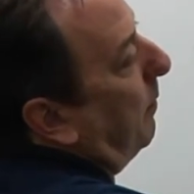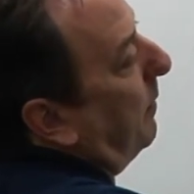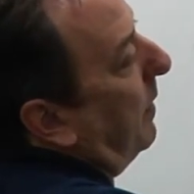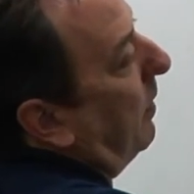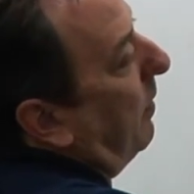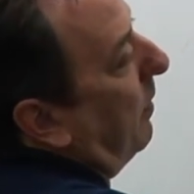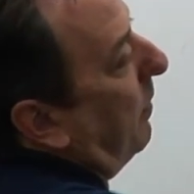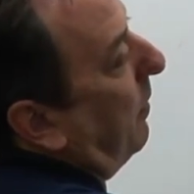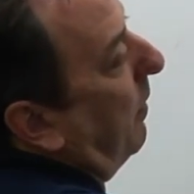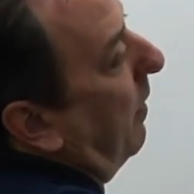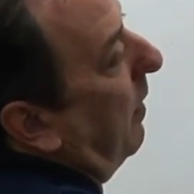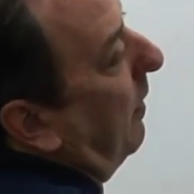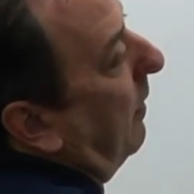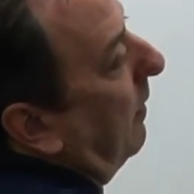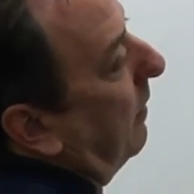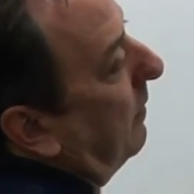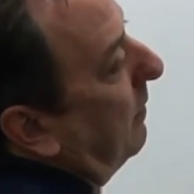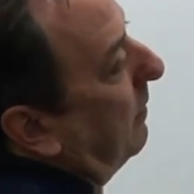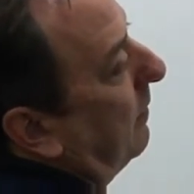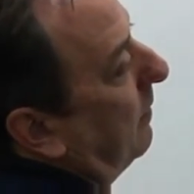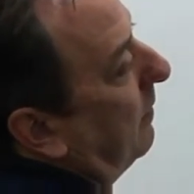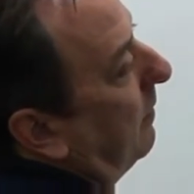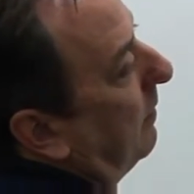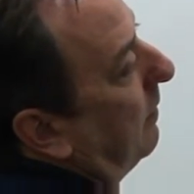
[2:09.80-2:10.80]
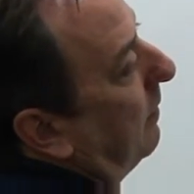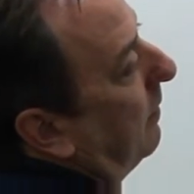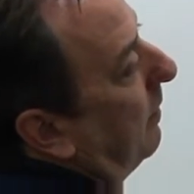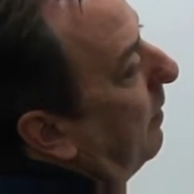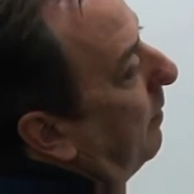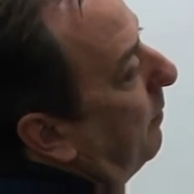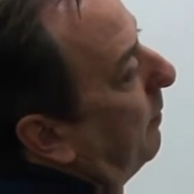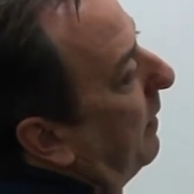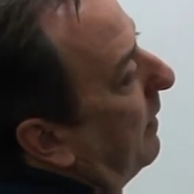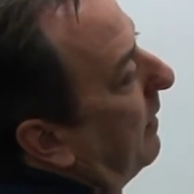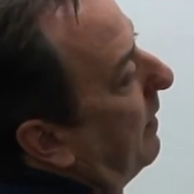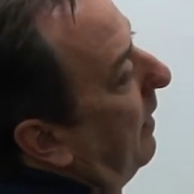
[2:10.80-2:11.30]
a marathon
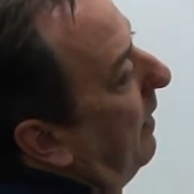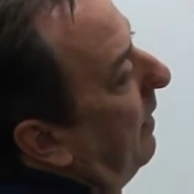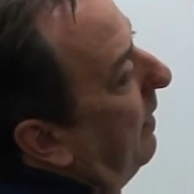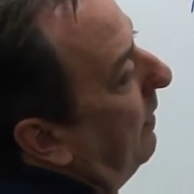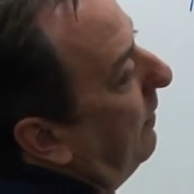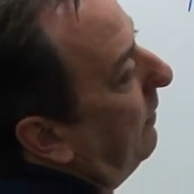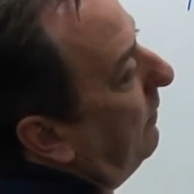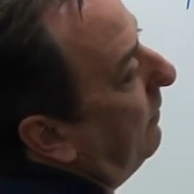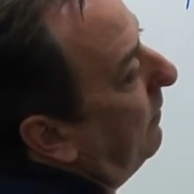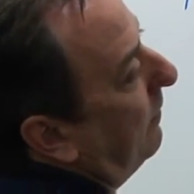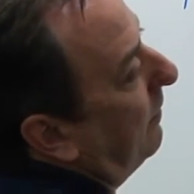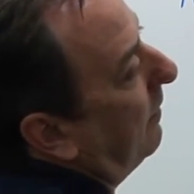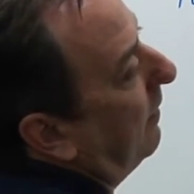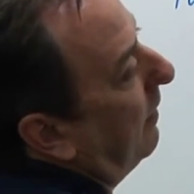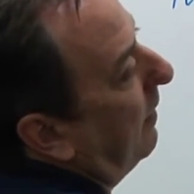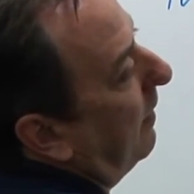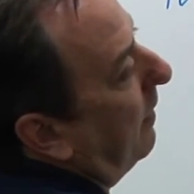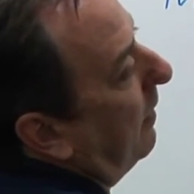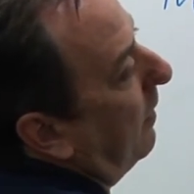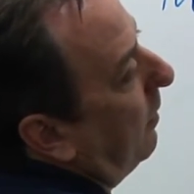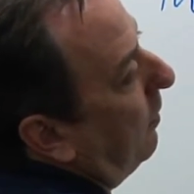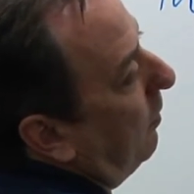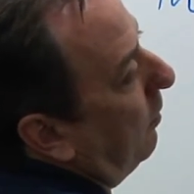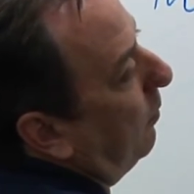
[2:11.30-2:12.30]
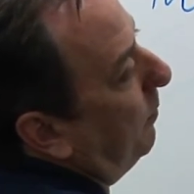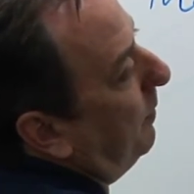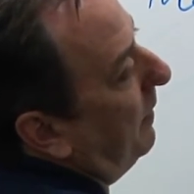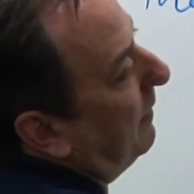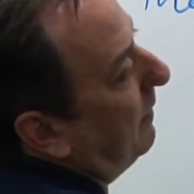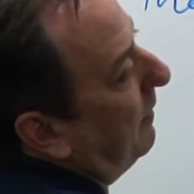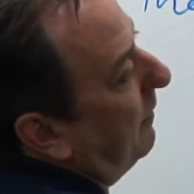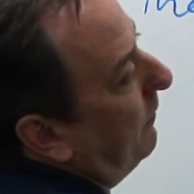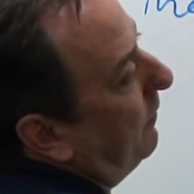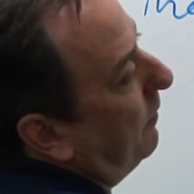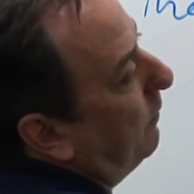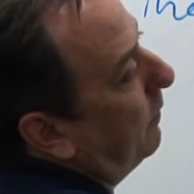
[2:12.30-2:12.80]
because you'll be
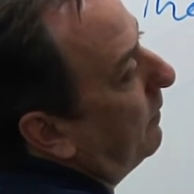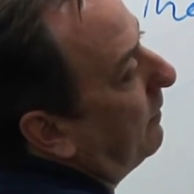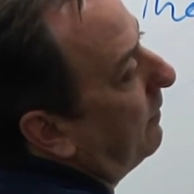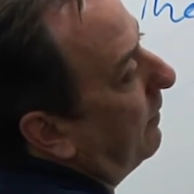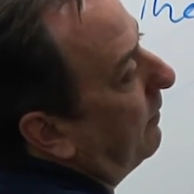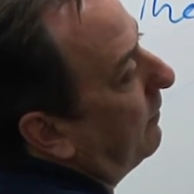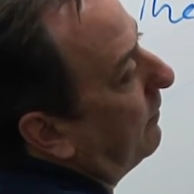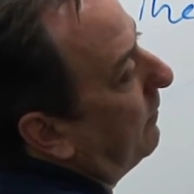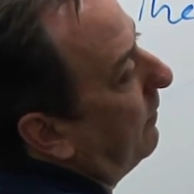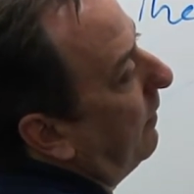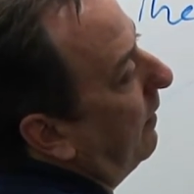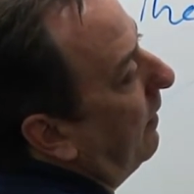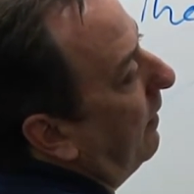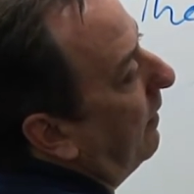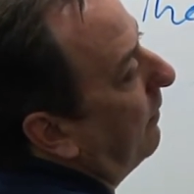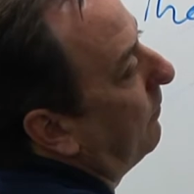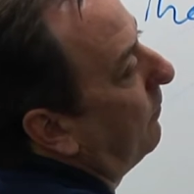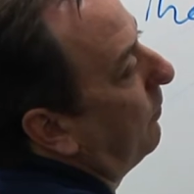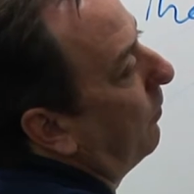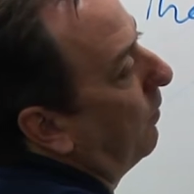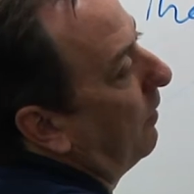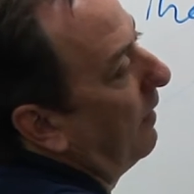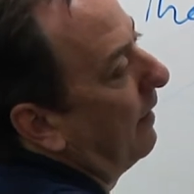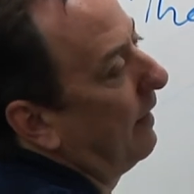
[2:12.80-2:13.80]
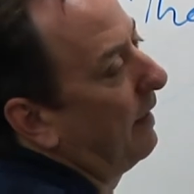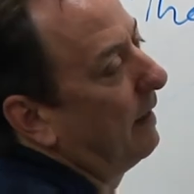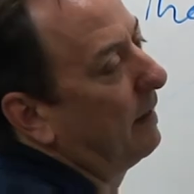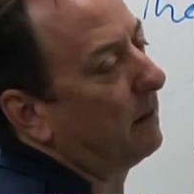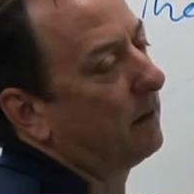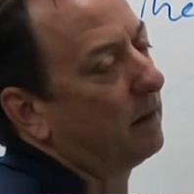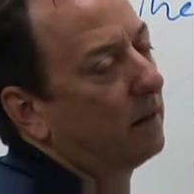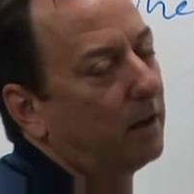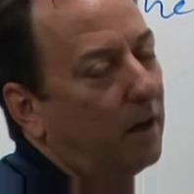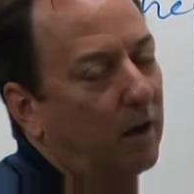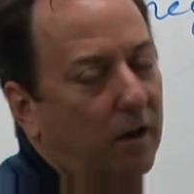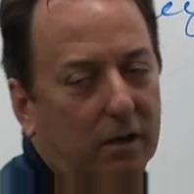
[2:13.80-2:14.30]
living with this thing for a
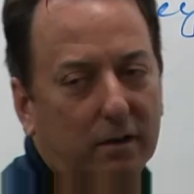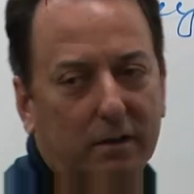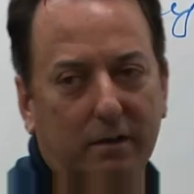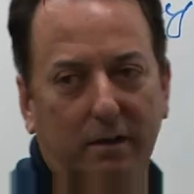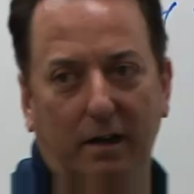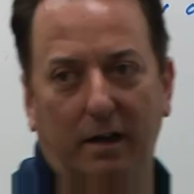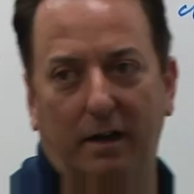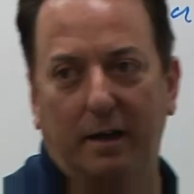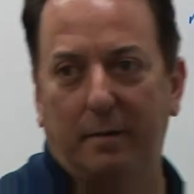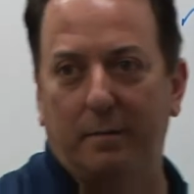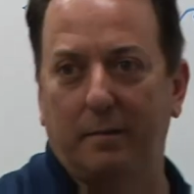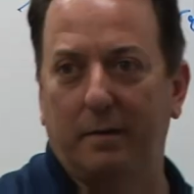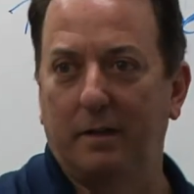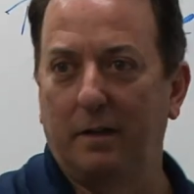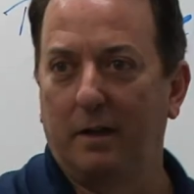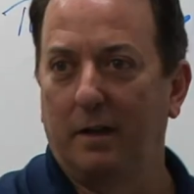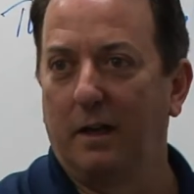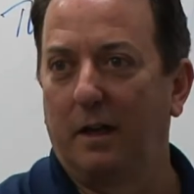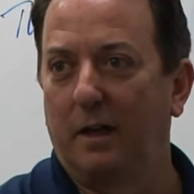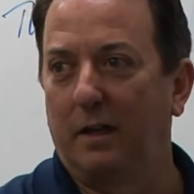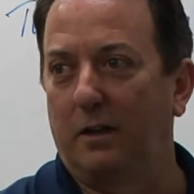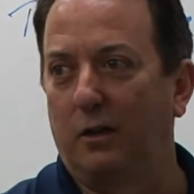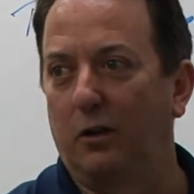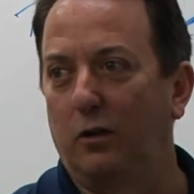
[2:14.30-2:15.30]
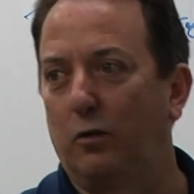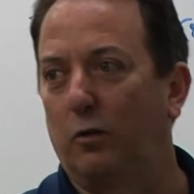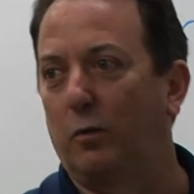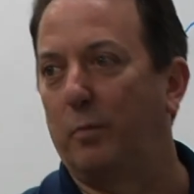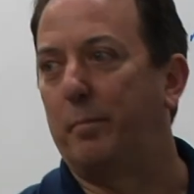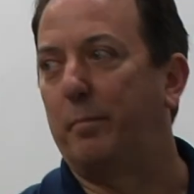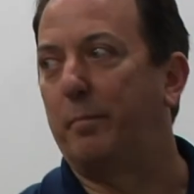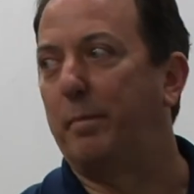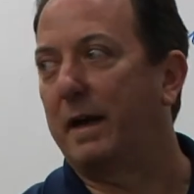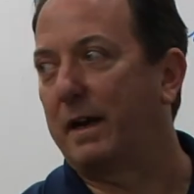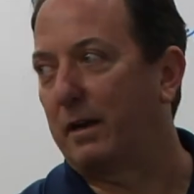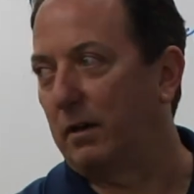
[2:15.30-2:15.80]
long time.
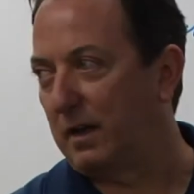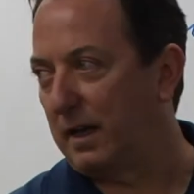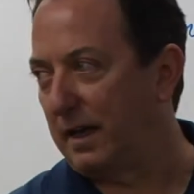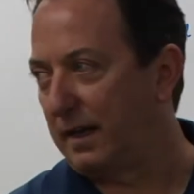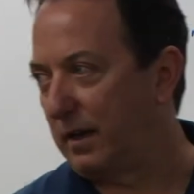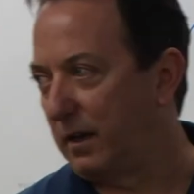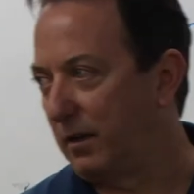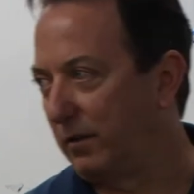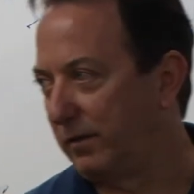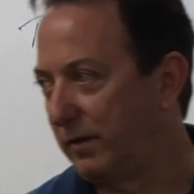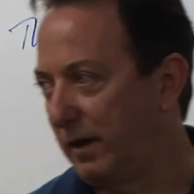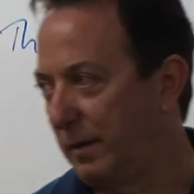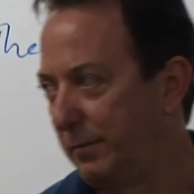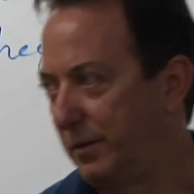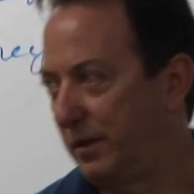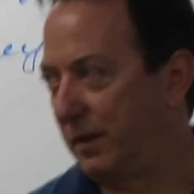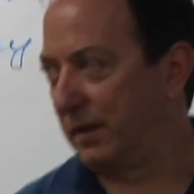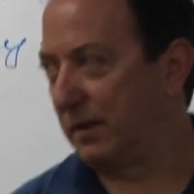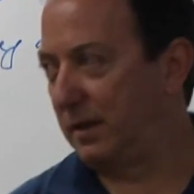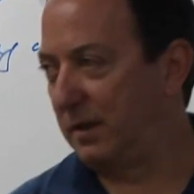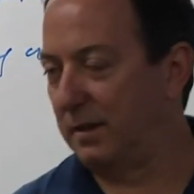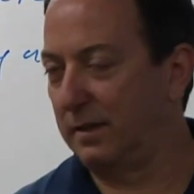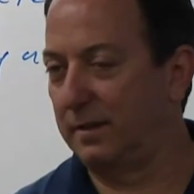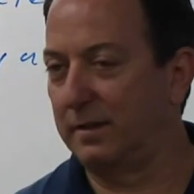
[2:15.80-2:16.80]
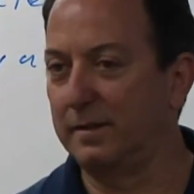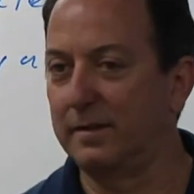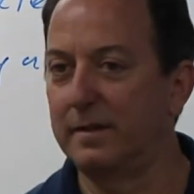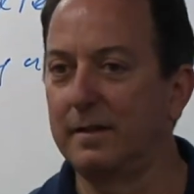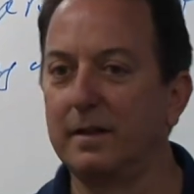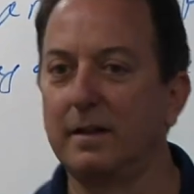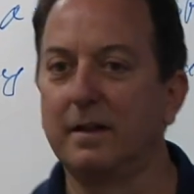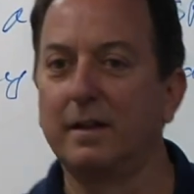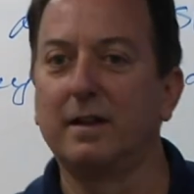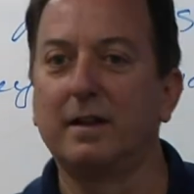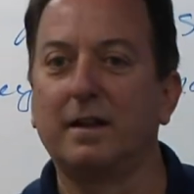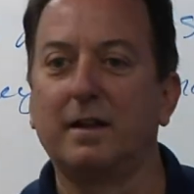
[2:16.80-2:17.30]
You'd better like your subject.
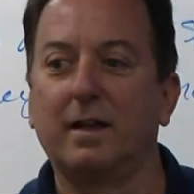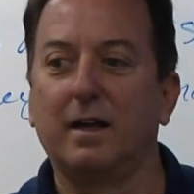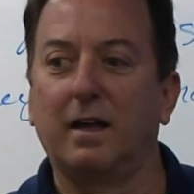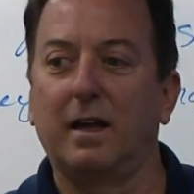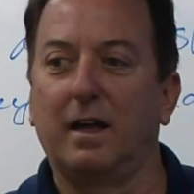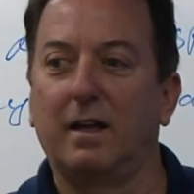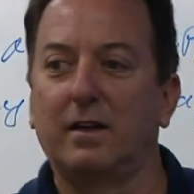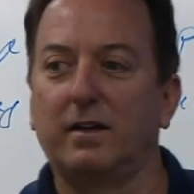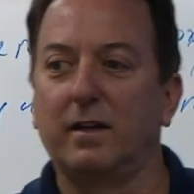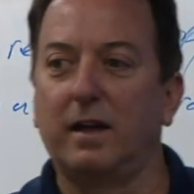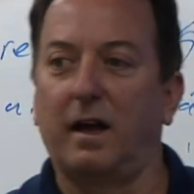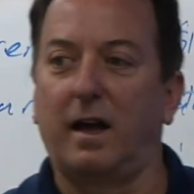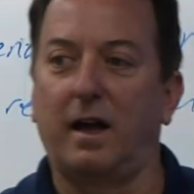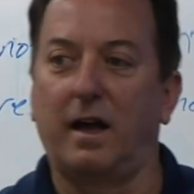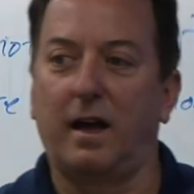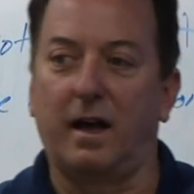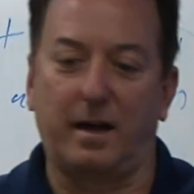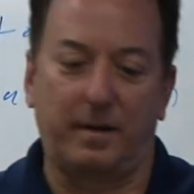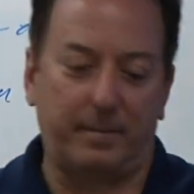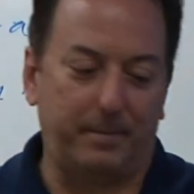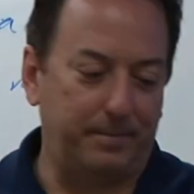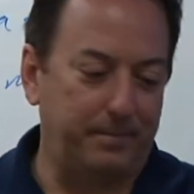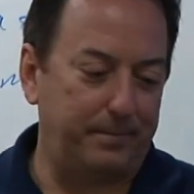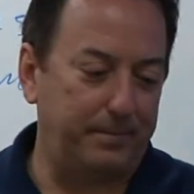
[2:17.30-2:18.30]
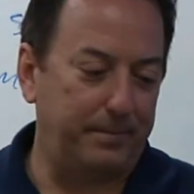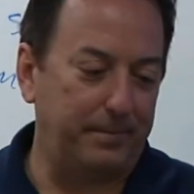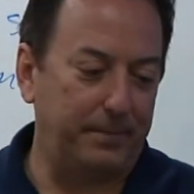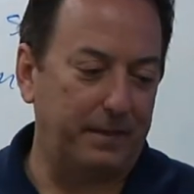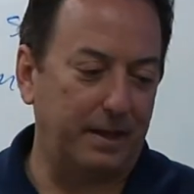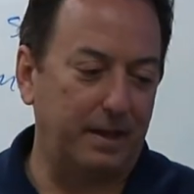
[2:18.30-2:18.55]
Um,